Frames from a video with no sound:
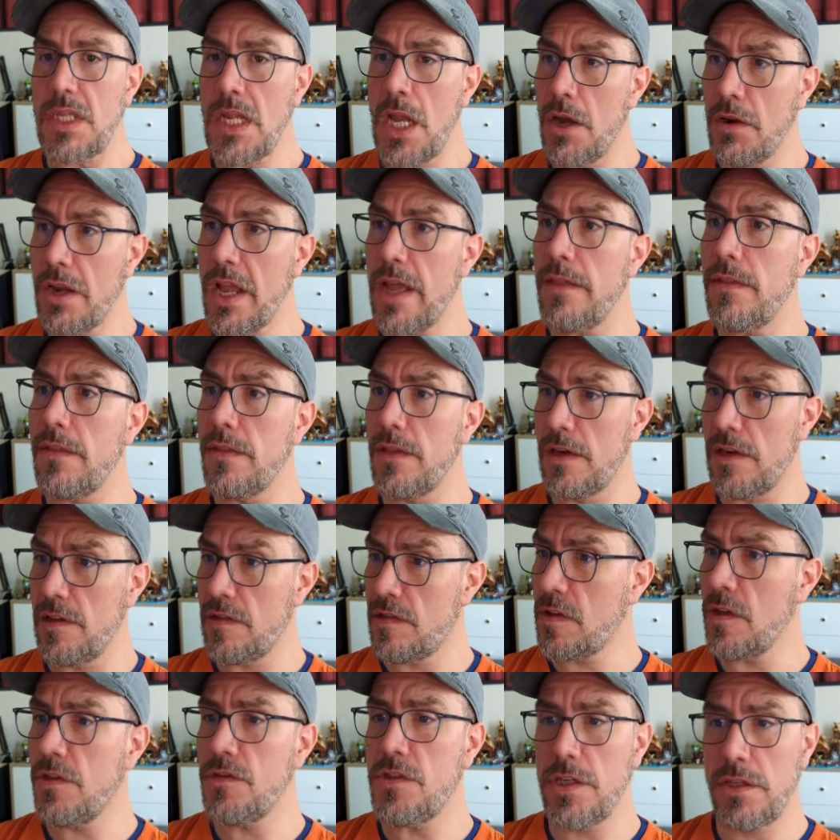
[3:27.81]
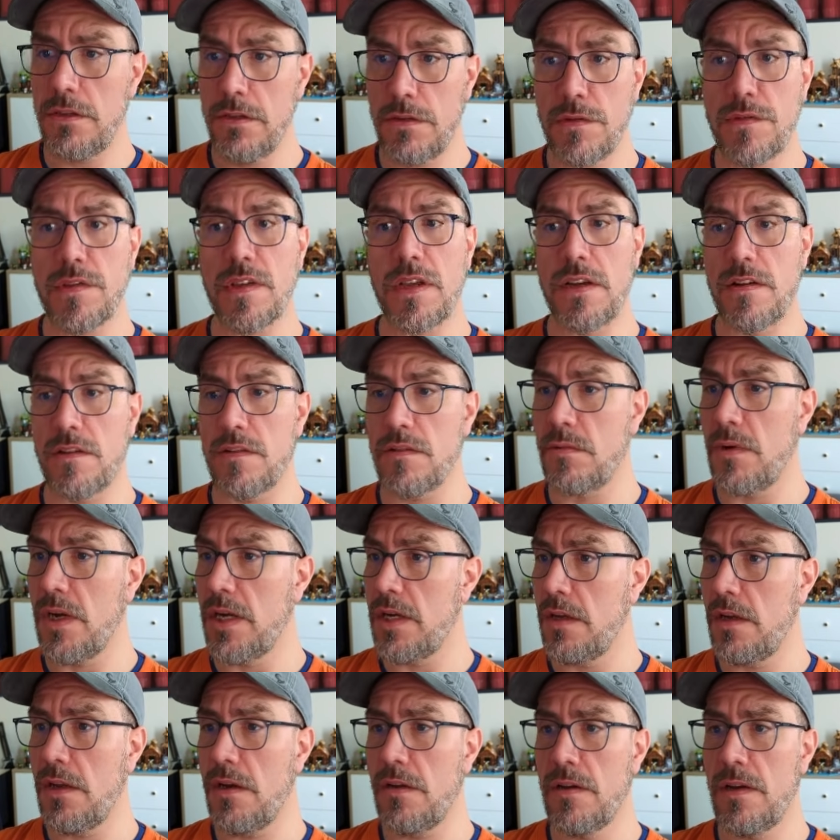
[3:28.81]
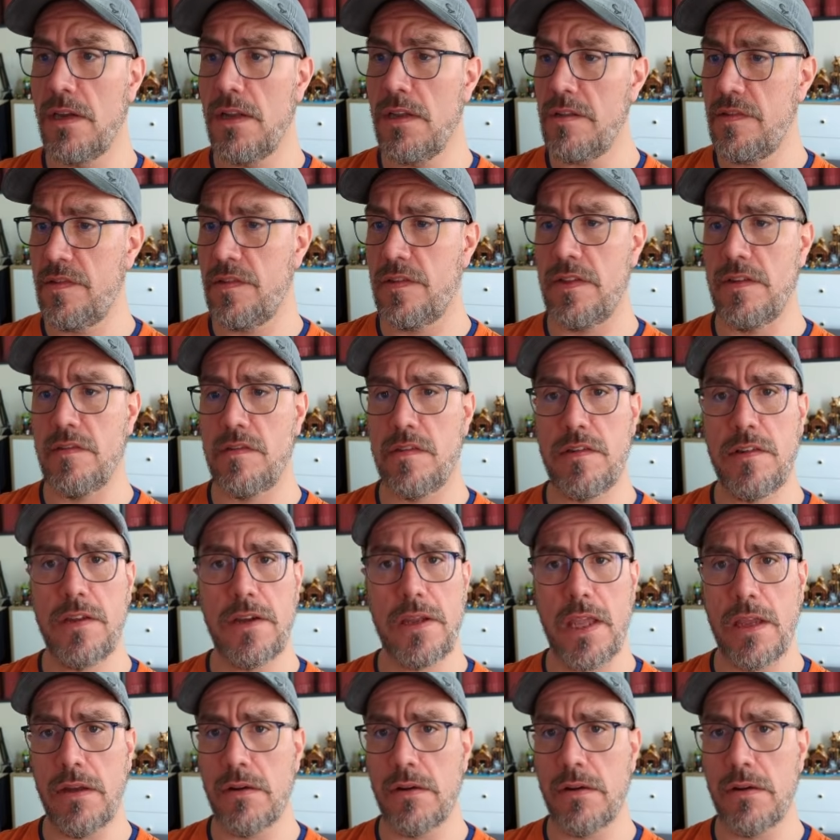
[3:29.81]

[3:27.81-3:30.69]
Okay, the list continues. It is quite a long list. This is looking